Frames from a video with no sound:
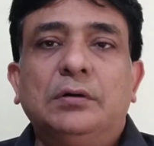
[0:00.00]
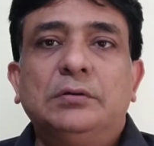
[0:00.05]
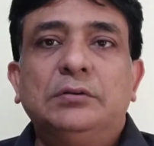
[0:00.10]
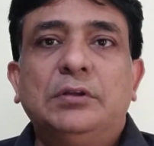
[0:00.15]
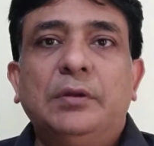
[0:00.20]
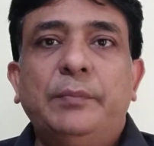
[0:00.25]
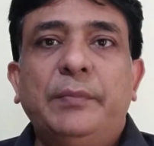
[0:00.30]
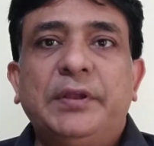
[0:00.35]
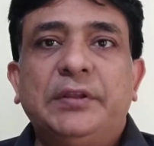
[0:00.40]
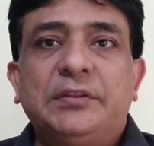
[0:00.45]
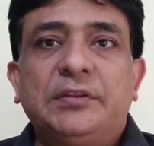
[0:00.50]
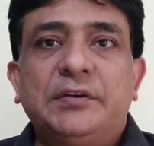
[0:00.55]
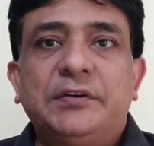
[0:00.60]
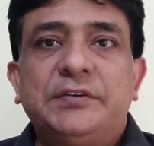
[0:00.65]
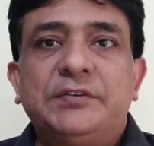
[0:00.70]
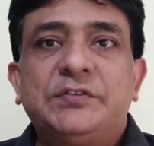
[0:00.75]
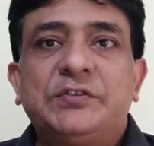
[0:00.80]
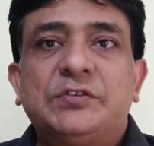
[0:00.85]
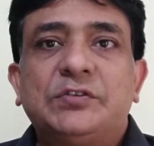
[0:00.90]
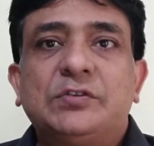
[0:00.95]
the
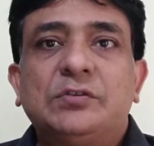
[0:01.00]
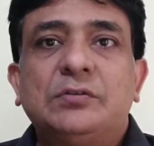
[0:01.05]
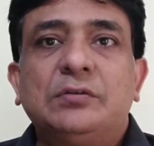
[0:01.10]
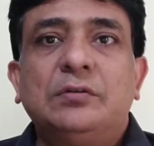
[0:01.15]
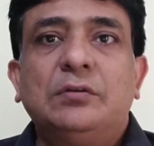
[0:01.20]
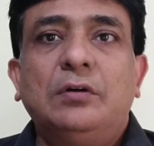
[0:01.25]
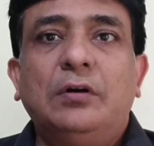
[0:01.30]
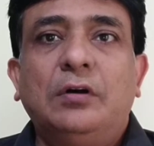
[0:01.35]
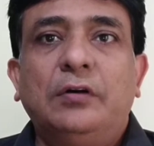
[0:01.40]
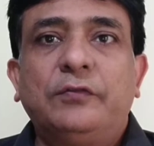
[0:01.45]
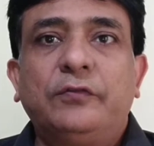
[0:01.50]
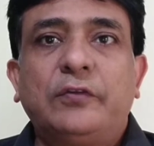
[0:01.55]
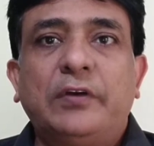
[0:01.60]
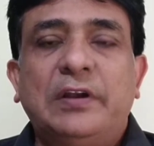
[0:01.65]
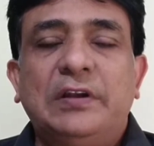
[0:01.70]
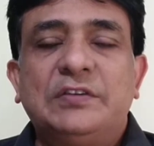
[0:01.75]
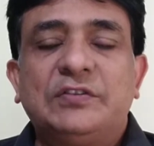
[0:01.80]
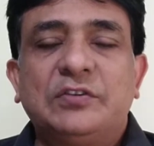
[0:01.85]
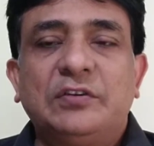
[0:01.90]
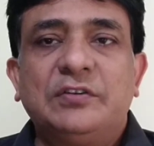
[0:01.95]
methods of
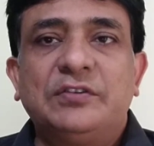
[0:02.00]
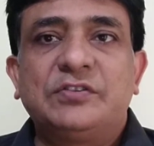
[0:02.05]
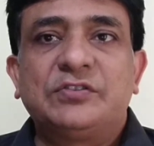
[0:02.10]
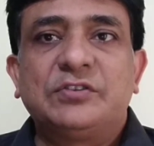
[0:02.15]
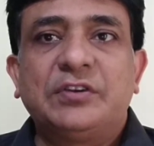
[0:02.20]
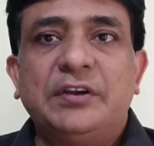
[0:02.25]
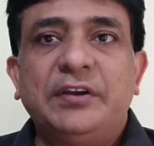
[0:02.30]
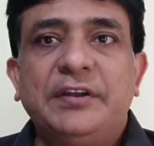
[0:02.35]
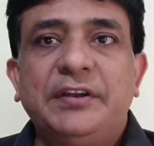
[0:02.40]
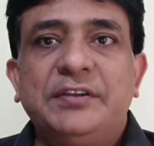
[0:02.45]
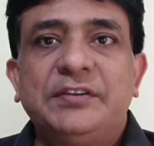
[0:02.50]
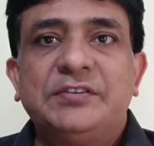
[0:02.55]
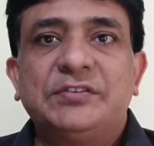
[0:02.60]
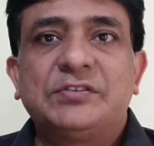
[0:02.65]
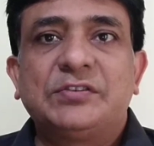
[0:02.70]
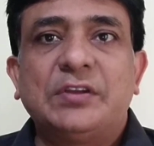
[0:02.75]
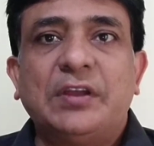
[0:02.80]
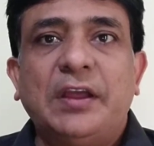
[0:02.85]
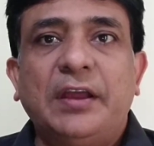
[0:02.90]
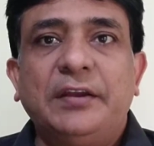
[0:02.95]
cultural
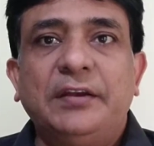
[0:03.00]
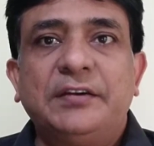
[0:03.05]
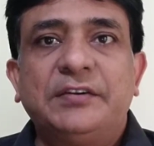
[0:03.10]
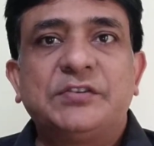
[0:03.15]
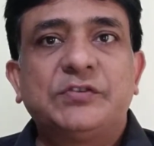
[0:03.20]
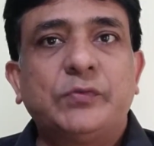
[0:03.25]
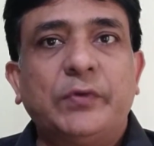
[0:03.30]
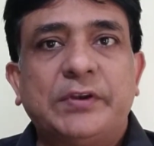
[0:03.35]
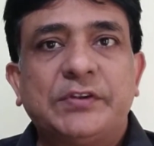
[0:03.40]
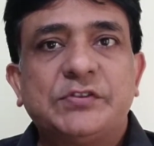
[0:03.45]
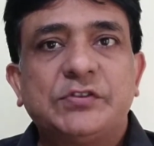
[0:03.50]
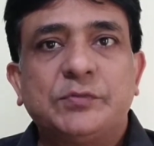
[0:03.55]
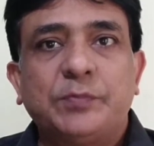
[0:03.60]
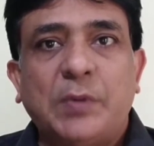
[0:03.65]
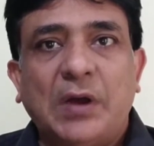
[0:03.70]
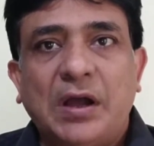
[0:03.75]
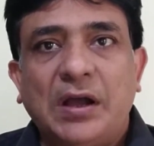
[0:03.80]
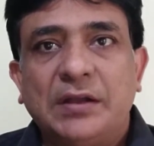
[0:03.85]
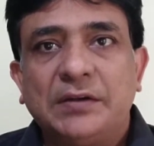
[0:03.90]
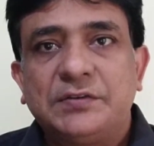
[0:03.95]
studies and its first
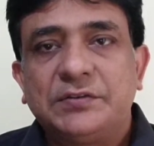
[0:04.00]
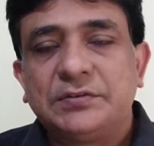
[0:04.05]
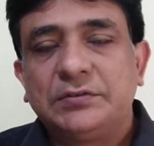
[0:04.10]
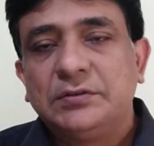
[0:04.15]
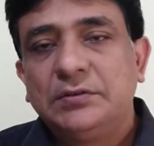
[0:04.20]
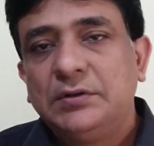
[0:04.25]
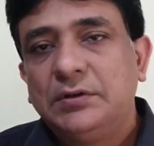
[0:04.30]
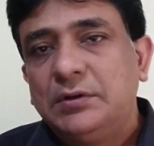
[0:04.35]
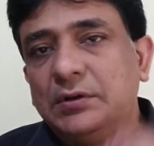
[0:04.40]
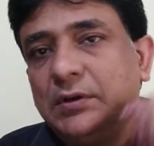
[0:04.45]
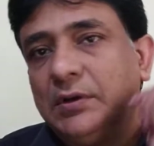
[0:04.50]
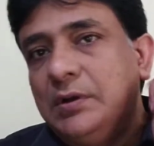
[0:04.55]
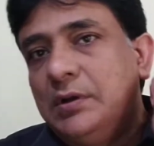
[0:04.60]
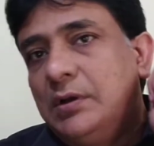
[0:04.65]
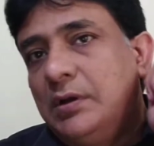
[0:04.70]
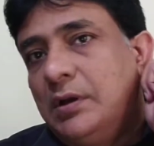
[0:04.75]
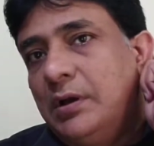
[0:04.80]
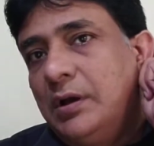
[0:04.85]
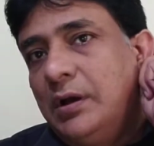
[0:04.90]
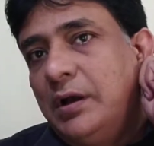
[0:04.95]
part.
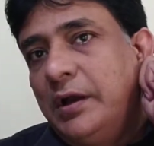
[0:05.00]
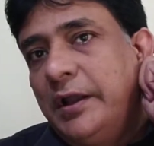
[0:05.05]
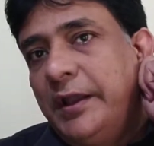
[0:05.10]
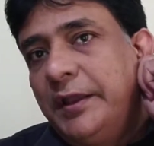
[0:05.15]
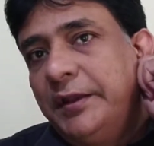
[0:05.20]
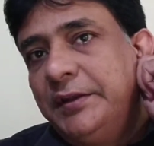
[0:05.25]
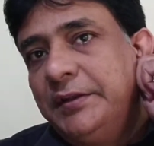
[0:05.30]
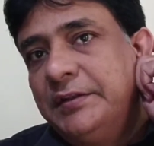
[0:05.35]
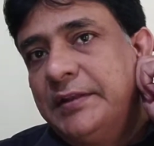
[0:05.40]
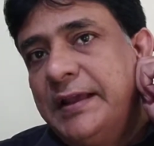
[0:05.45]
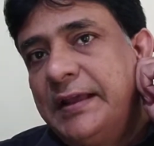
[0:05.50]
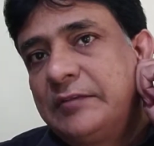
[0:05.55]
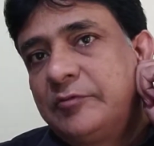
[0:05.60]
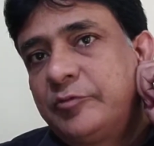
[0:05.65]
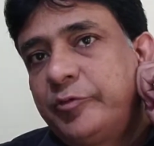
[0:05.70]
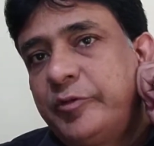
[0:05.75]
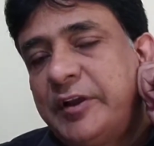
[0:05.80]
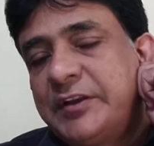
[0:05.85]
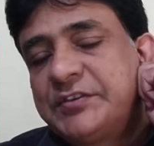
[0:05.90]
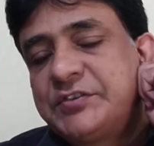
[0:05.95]
In that
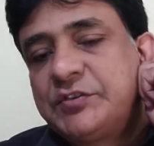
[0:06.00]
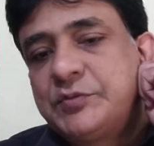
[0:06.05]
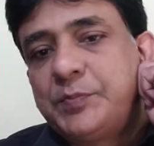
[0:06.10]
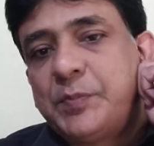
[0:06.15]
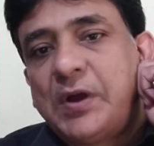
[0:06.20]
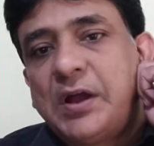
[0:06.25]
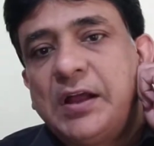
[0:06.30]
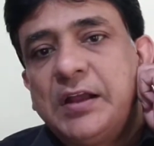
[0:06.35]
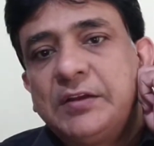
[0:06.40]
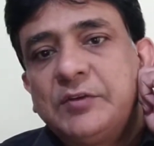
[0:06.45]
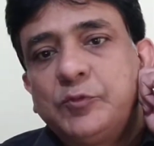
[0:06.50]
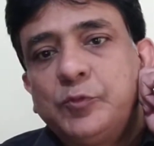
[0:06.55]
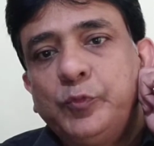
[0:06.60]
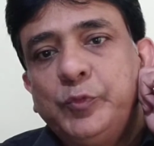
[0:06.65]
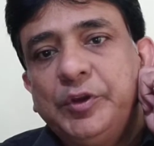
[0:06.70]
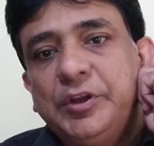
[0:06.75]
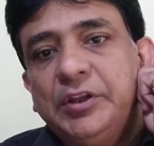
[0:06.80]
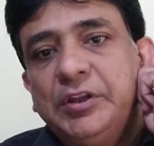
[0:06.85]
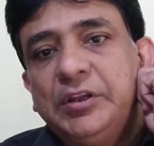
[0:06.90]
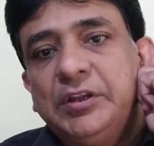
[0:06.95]
first part,
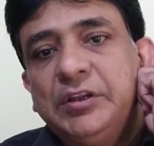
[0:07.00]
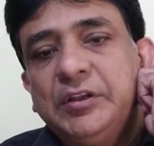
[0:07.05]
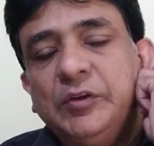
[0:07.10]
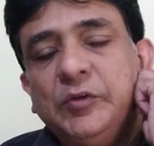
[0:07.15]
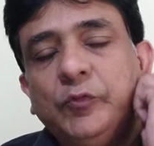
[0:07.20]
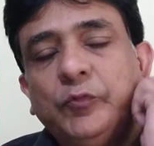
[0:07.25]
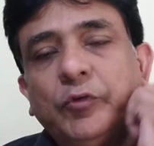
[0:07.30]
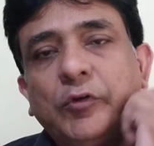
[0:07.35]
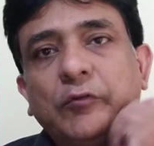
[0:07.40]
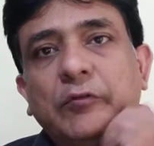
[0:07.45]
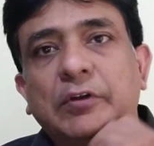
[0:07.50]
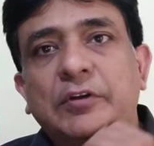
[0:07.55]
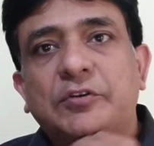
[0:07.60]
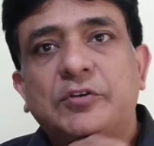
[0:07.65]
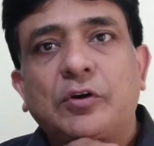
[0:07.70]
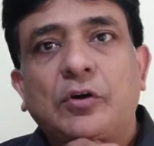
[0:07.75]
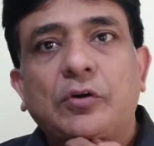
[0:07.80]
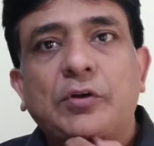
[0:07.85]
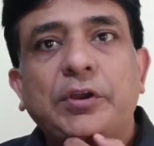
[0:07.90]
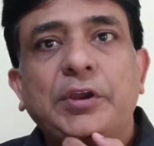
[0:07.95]
we were
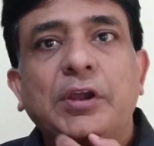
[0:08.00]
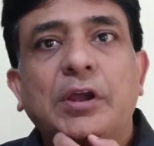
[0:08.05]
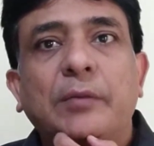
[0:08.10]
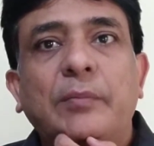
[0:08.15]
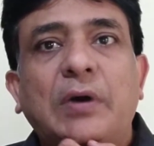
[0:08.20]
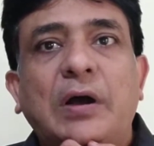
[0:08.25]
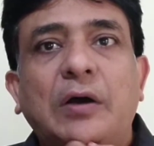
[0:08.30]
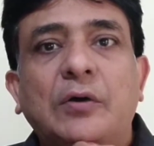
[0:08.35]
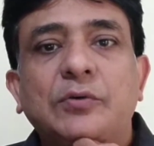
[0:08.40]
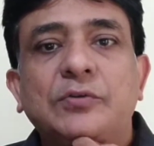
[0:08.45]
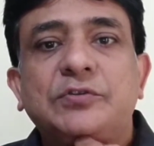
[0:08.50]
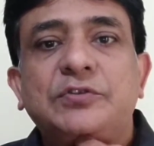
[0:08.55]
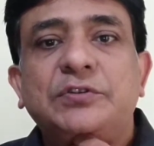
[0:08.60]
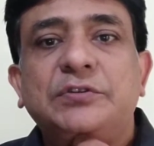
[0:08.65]
talking about